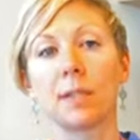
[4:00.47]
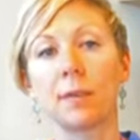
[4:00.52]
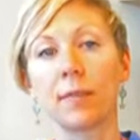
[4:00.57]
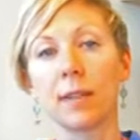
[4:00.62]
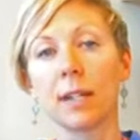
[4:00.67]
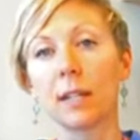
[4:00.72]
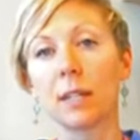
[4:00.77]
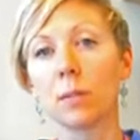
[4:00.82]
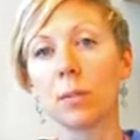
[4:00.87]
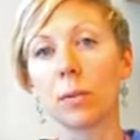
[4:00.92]
of
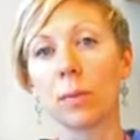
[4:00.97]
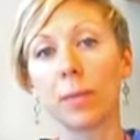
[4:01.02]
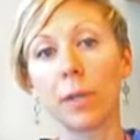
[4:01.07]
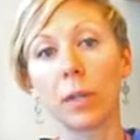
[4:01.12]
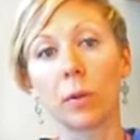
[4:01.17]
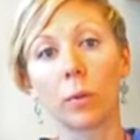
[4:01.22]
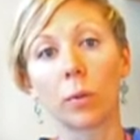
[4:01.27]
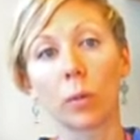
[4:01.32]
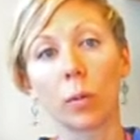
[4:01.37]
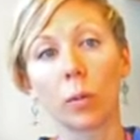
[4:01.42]
this would
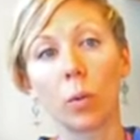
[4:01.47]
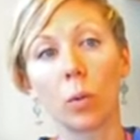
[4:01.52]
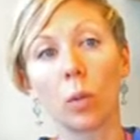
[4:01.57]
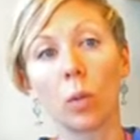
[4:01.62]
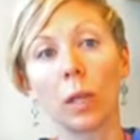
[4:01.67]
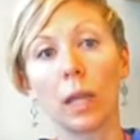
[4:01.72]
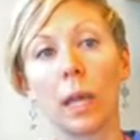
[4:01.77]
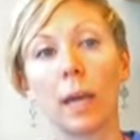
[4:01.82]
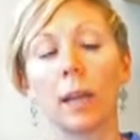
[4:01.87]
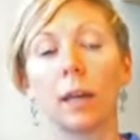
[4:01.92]
be
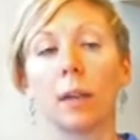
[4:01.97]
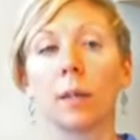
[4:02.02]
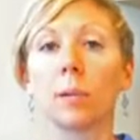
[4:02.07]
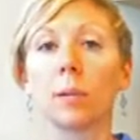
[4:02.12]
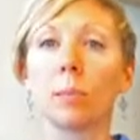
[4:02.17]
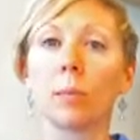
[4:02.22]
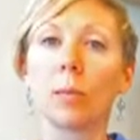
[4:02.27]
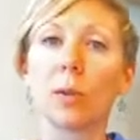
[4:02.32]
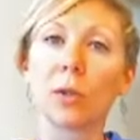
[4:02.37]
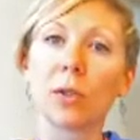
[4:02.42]
granola,
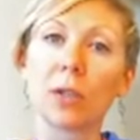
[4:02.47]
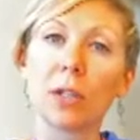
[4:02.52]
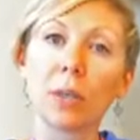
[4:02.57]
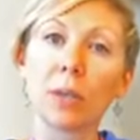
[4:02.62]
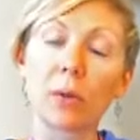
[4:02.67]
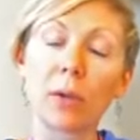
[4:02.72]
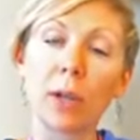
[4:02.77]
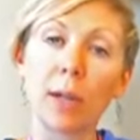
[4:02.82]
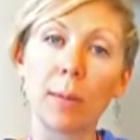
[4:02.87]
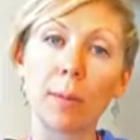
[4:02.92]

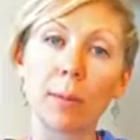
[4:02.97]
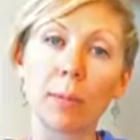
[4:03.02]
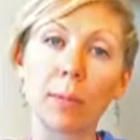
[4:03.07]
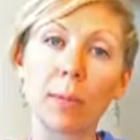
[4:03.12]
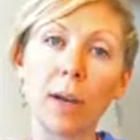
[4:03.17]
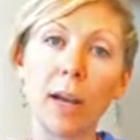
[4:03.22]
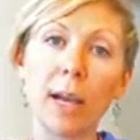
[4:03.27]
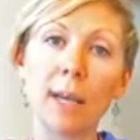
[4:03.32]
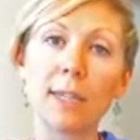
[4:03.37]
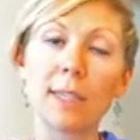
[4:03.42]
multigrain
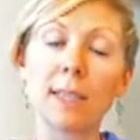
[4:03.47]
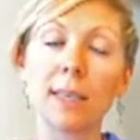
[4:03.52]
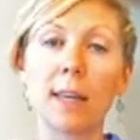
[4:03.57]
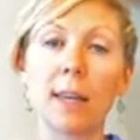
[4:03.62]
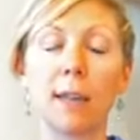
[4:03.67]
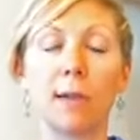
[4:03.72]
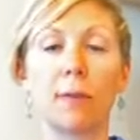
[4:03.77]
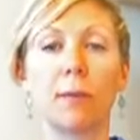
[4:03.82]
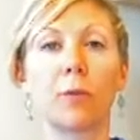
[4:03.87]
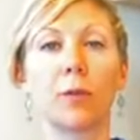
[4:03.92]
breads,
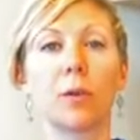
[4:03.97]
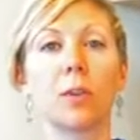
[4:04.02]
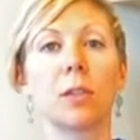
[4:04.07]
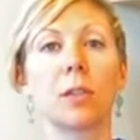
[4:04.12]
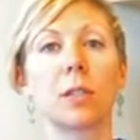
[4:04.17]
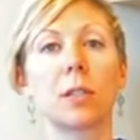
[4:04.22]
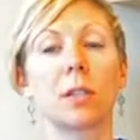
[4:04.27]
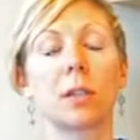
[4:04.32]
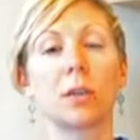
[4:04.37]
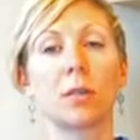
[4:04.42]
any
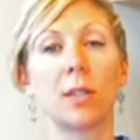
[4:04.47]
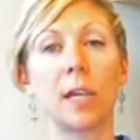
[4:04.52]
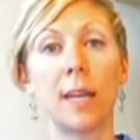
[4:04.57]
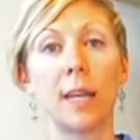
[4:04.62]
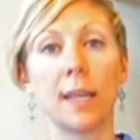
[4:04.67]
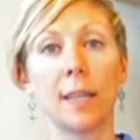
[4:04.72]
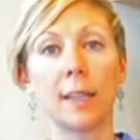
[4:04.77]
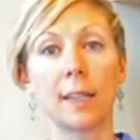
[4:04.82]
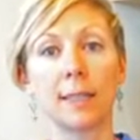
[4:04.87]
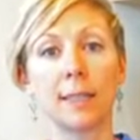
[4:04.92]
fruits
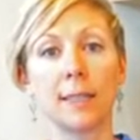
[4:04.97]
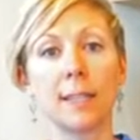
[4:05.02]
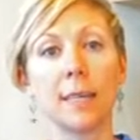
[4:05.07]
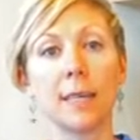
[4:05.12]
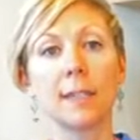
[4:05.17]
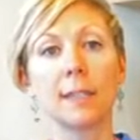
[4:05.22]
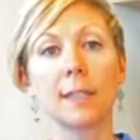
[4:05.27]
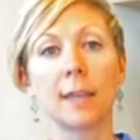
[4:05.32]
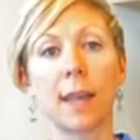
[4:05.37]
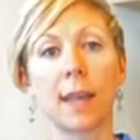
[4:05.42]
containing
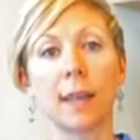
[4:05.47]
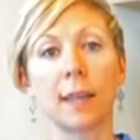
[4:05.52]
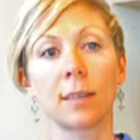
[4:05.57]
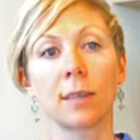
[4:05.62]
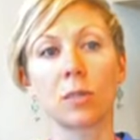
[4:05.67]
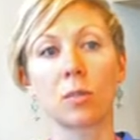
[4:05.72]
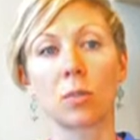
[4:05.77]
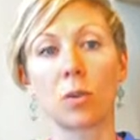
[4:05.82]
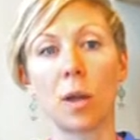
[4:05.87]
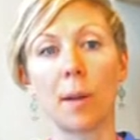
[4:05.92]
seeds like
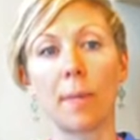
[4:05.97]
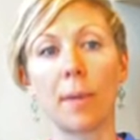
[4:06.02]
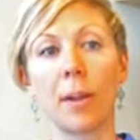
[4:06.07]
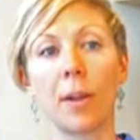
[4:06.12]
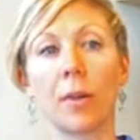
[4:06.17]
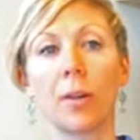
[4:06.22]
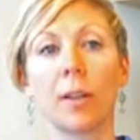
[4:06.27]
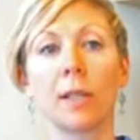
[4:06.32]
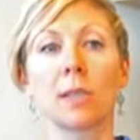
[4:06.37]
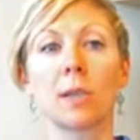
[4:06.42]

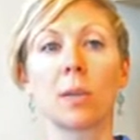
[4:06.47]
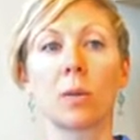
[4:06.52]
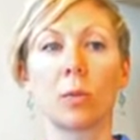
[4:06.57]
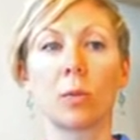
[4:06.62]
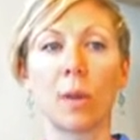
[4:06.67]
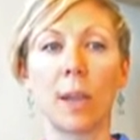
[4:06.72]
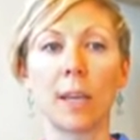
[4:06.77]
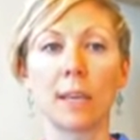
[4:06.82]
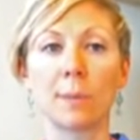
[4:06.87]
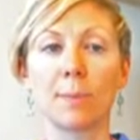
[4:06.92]
strawberries,
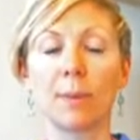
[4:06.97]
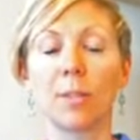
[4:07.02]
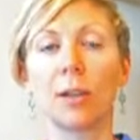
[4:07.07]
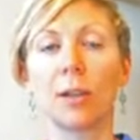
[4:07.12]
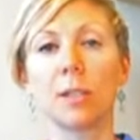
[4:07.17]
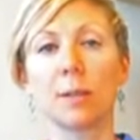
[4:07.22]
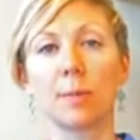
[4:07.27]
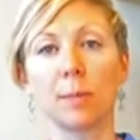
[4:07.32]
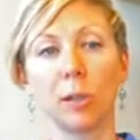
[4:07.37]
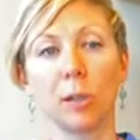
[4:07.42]

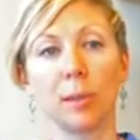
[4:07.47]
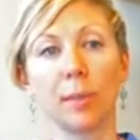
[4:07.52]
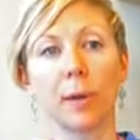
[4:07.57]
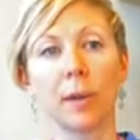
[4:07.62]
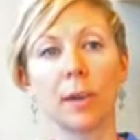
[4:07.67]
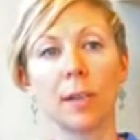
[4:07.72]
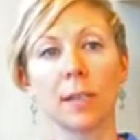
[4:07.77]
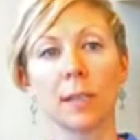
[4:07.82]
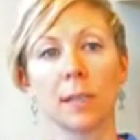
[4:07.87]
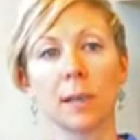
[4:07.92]
raspberries,
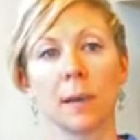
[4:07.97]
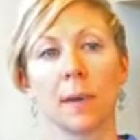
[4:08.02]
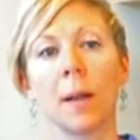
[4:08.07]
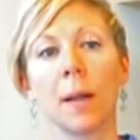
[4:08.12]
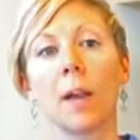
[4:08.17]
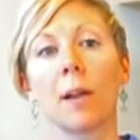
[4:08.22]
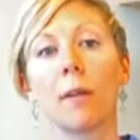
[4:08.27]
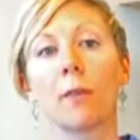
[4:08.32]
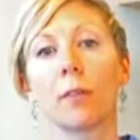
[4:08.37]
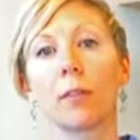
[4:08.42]
blueberries,
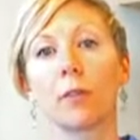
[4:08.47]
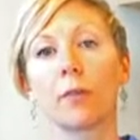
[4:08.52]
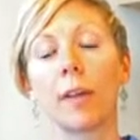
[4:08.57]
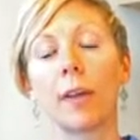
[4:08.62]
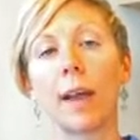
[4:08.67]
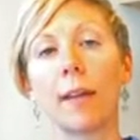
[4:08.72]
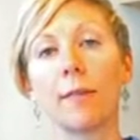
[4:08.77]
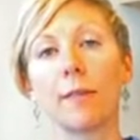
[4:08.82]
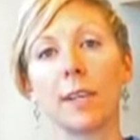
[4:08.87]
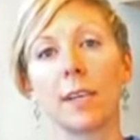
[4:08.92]
for
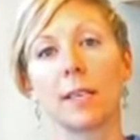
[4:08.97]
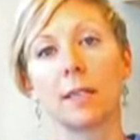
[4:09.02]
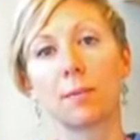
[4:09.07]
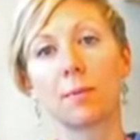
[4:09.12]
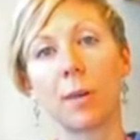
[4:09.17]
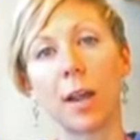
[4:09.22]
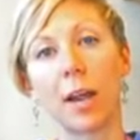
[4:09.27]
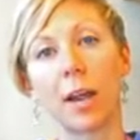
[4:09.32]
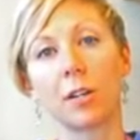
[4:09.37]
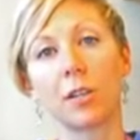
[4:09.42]
5 days
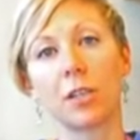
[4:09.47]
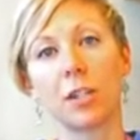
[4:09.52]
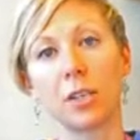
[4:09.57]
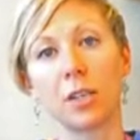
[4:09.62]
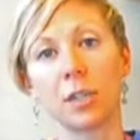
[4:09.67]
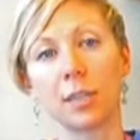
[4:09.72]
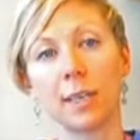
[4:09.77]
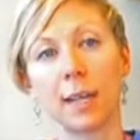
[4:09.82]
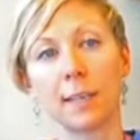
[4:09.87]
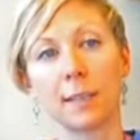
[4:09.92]
prior to
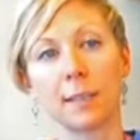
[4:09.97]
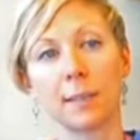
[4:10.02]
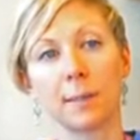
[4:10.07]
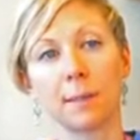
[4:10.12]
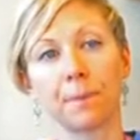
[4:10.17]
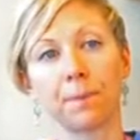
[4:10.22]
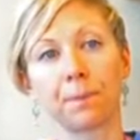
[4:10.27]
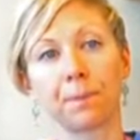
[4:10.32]
your test.